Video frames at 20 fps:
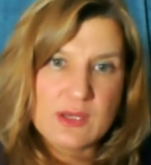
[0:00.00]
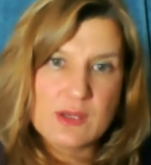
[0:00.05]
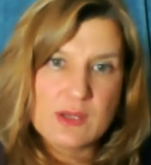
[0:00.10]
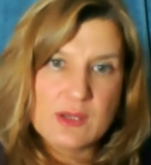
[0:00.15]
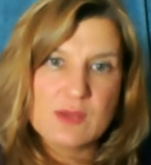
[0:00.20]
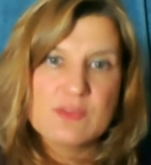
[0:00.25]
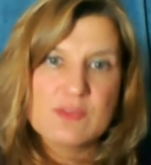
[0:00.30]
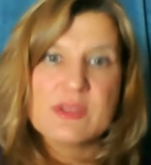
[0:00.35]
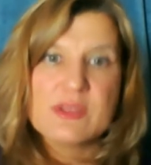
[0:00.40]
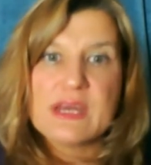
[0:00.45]

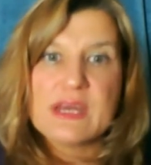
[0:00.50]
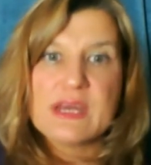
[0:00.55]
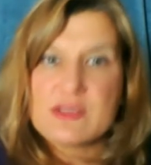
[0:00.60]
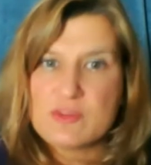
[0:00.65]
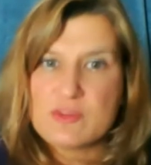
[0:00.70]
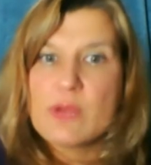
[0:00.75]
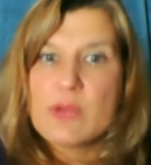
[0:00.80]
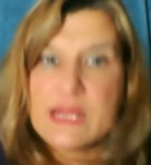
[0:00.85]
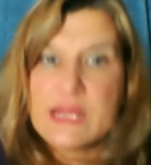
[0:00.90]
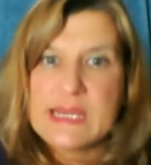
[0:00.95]
So
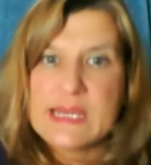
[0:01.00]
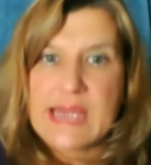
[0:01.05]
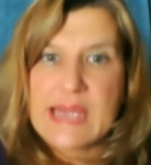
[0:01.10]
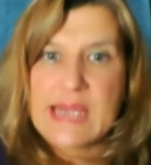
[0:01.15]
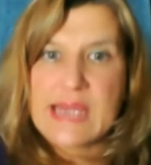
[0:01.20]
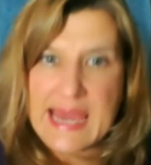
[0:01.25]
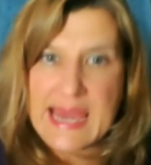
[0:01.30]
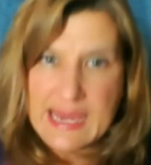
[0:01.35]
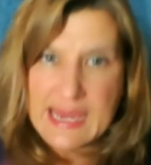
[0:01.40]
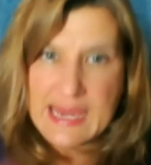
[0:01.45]
that's really
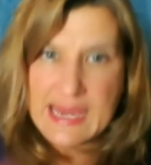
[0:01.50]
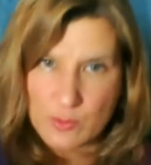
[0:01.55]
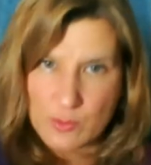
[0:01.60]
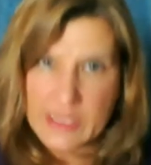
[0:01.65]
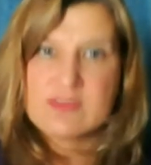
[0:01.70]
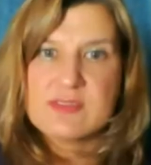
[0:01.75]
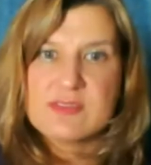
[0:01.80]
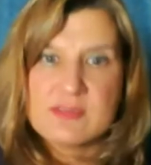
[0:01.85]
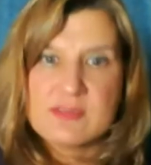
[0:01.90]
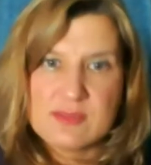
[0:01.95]
how
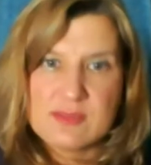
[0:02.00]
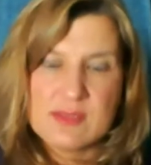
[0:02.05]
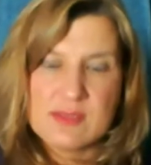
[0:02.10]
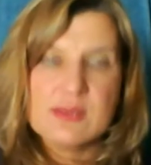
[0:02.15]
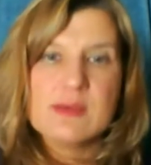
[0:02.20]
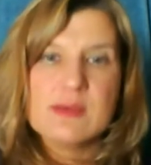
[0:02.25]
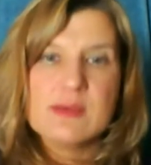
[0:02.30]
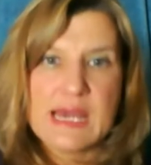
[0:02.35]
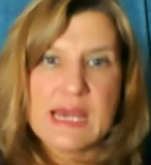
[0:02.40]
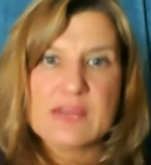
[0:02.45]
it's
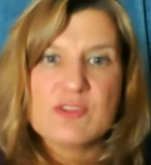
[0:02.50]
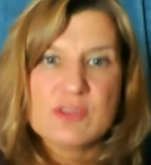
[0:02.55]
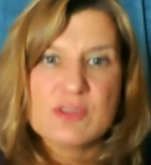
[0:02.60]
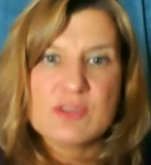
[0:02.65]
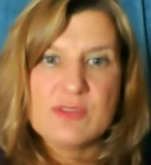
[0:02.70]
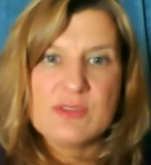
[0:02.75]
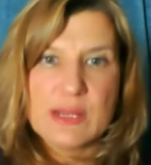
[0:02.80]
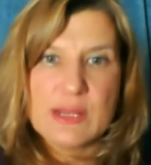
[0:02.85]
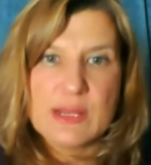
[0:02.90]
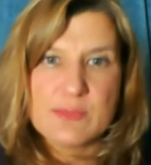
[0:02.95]

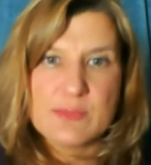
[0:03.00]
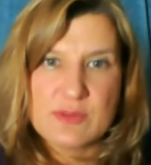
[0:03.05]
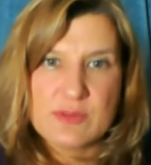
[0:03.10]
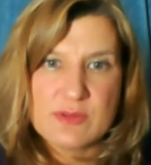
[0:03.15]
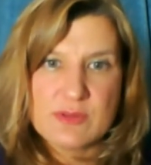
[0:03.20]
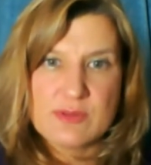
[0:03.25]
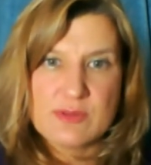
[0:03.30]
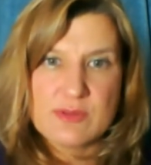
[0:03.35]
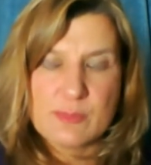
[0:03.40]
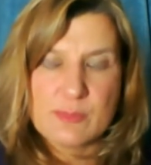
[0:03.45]
actually developed,
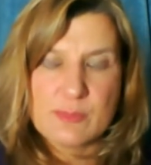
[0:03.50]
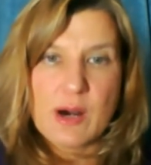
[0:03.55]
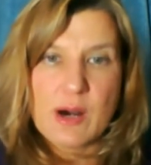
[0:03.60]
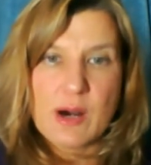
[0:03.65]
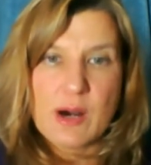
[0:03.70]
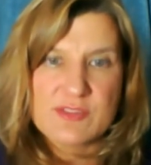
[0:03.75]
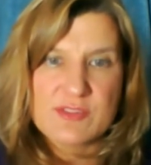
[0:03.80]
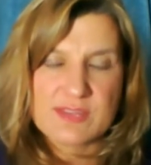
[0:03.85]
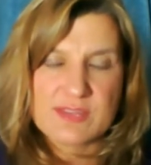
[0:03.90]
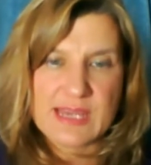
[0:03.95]
and the
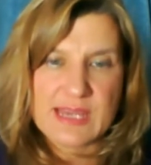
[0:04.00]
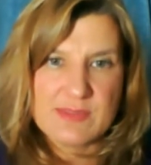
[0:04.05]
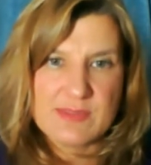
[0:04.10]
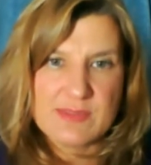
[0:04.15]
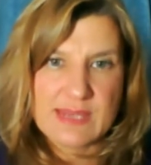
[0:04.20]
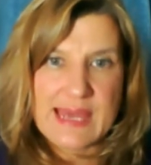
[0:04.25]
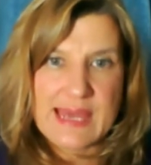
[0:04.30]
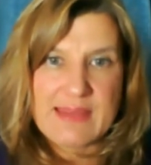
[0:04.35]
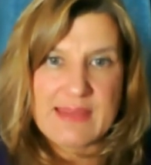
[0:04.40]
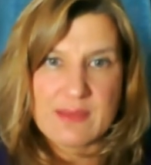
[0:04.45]
parts came
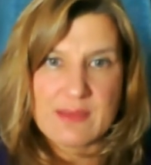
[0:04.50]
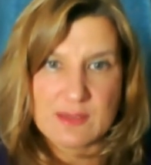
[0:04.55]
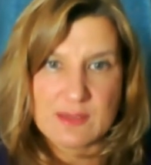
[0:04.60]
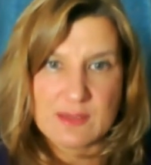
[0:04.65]
together.